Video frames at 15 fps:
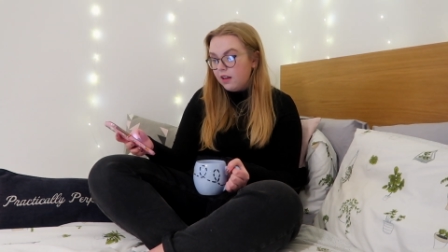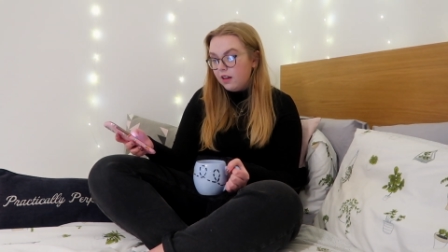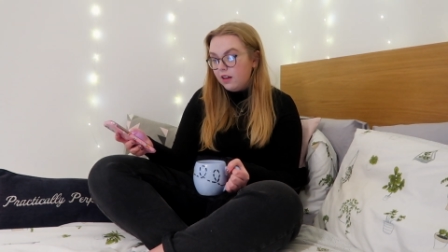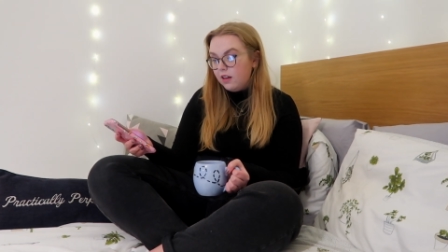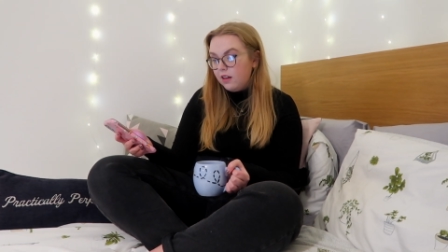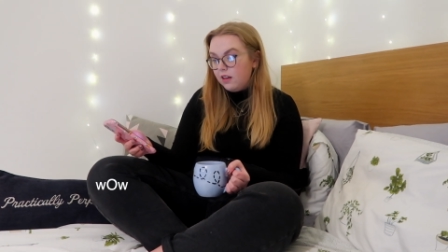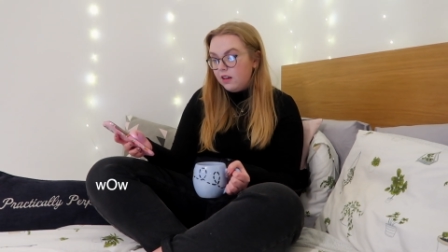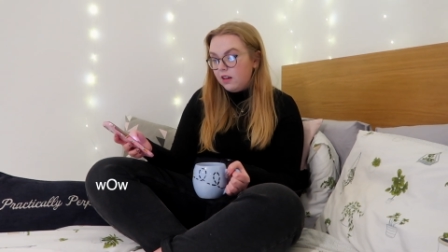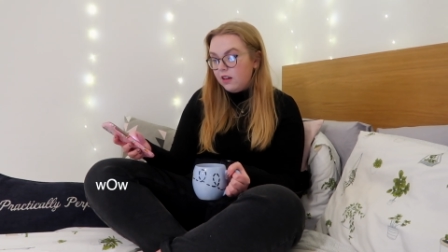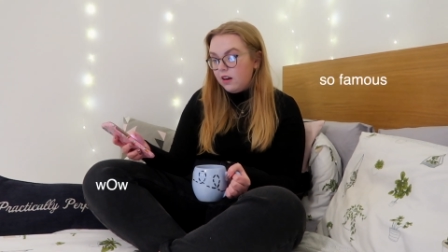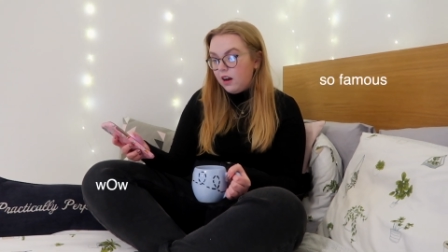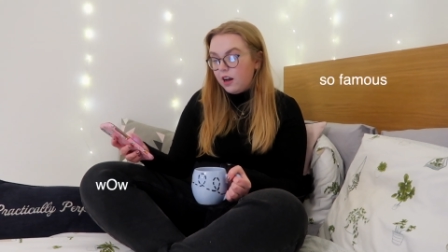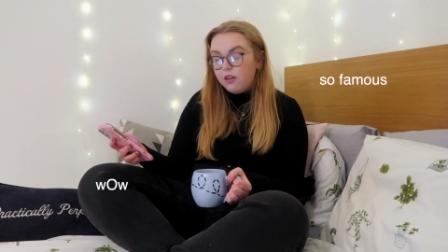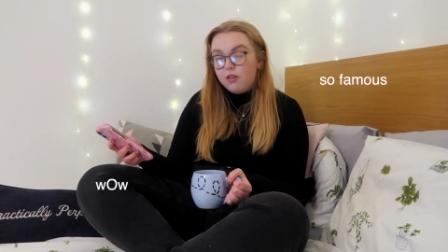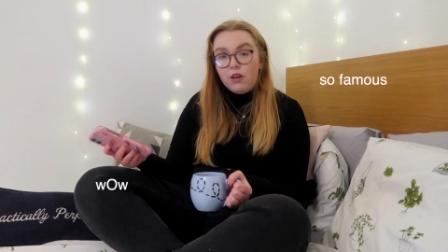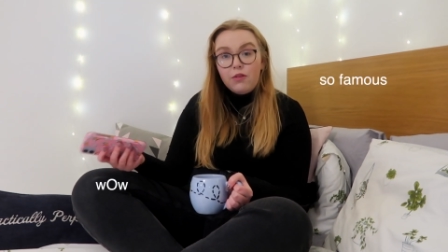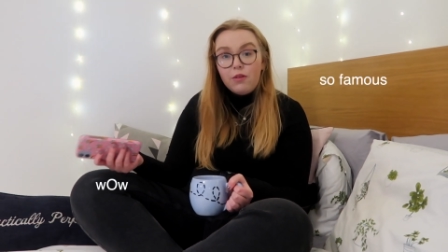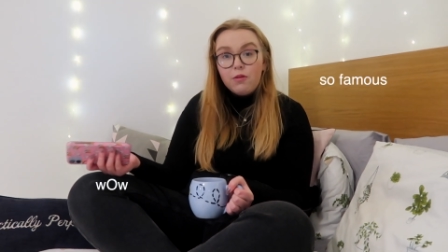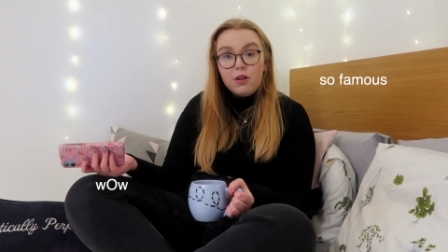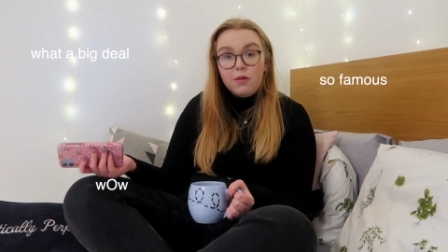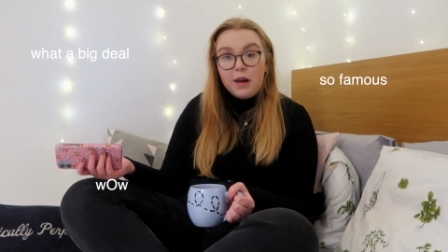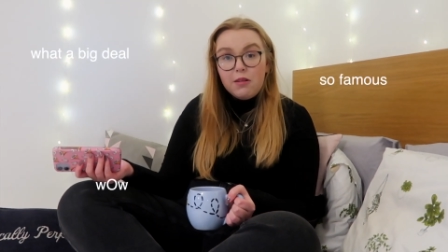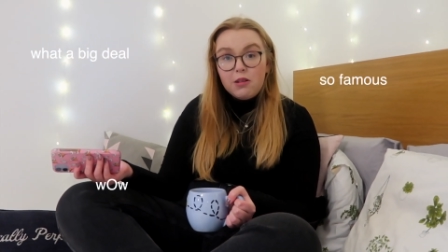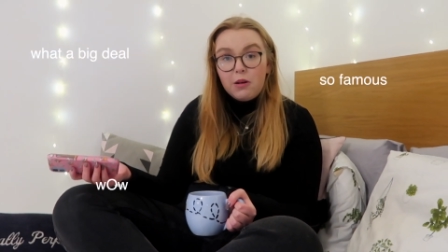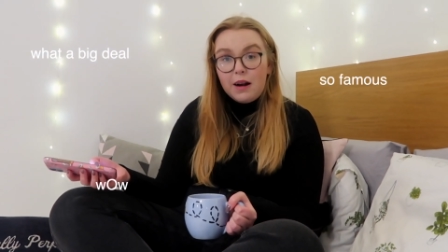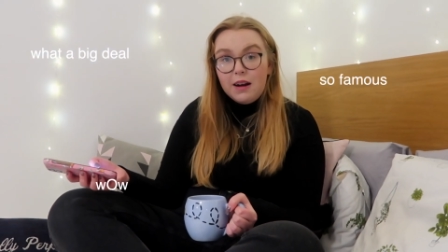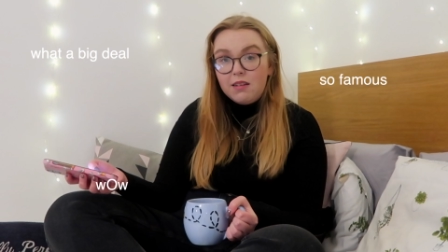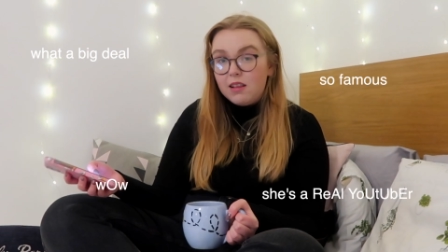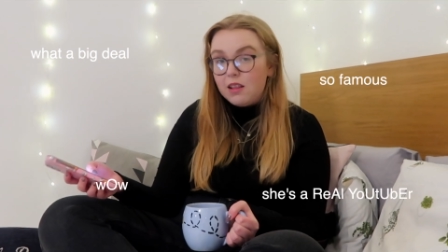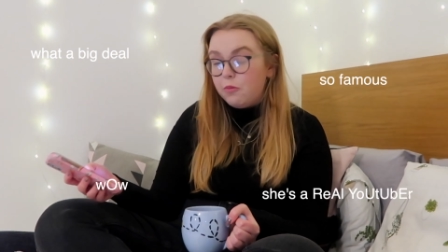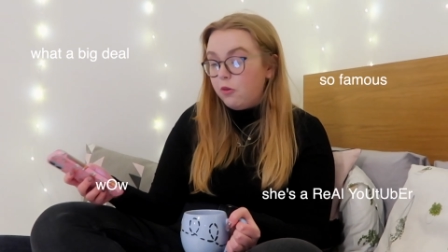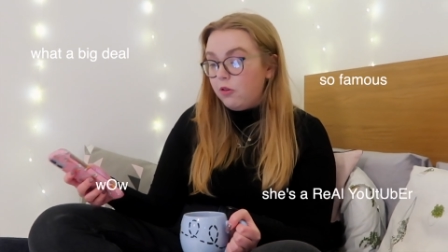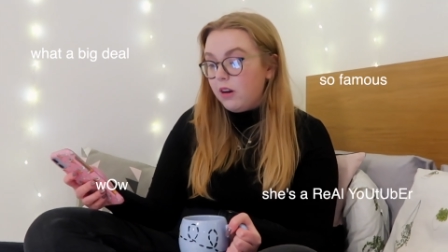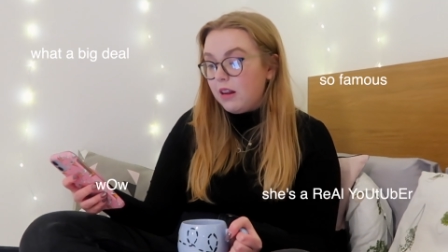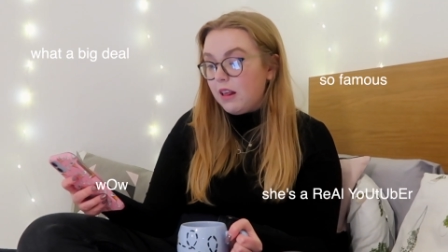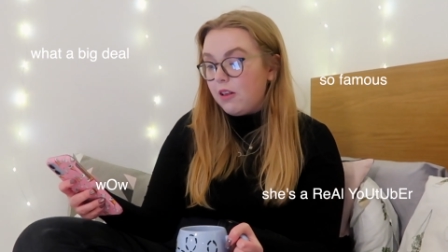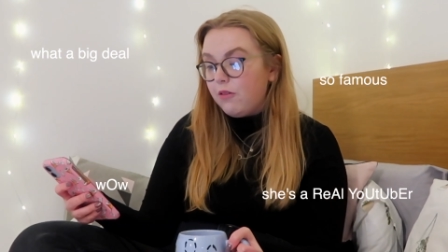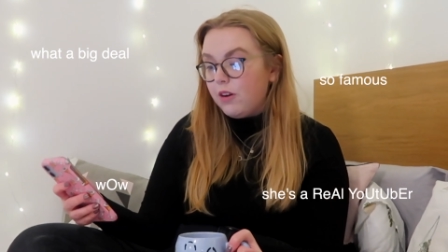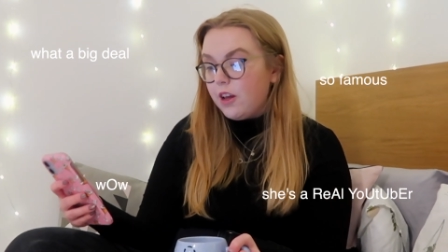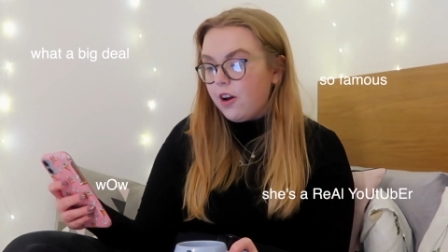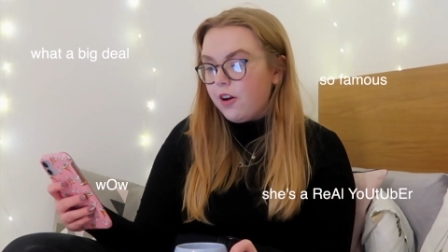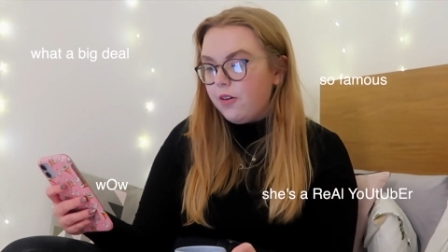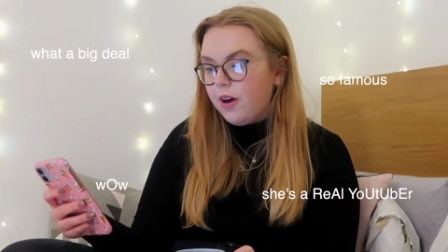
I don't know if I'm going to be able to answer them all in this video.